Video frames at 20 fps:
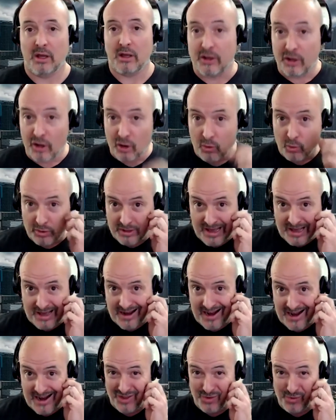You know, we're not
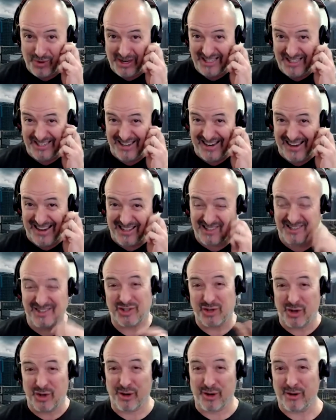out of the weeds yet,
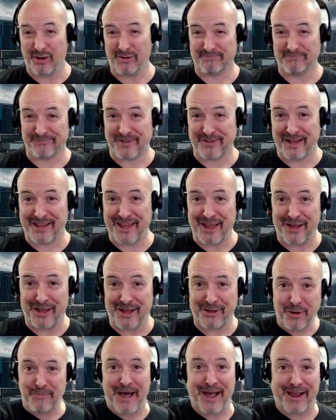so I can't
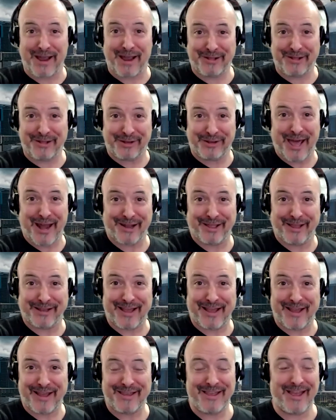go back and look at it like
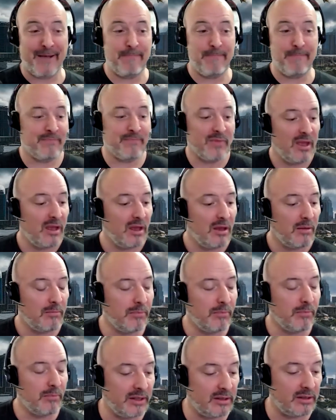that yet,
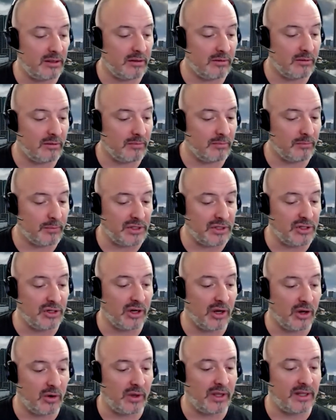but, but, you
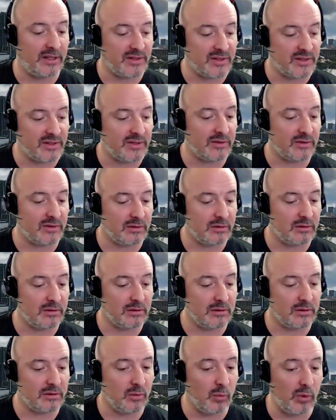know, it's,
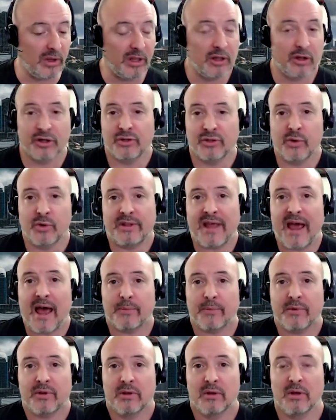we learned to
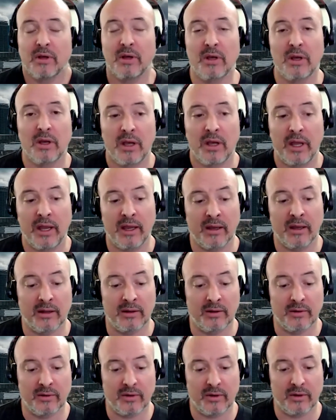adapt.
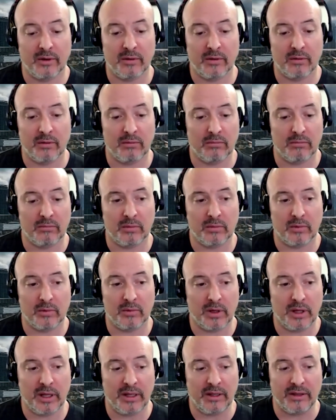And,
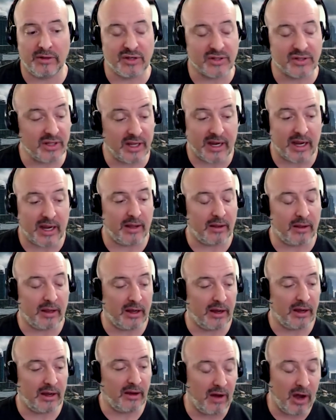and just like I,
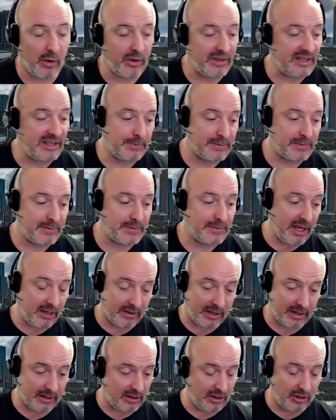I'll always keep saying,
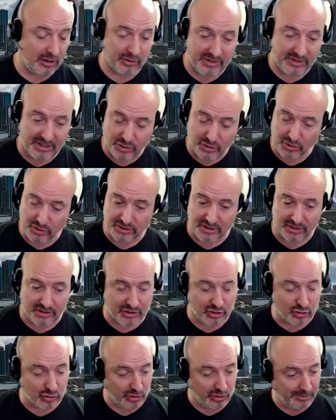like, you know, digital is
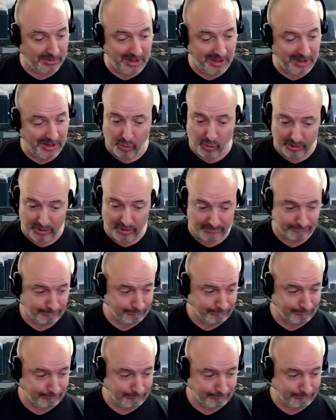extremely important.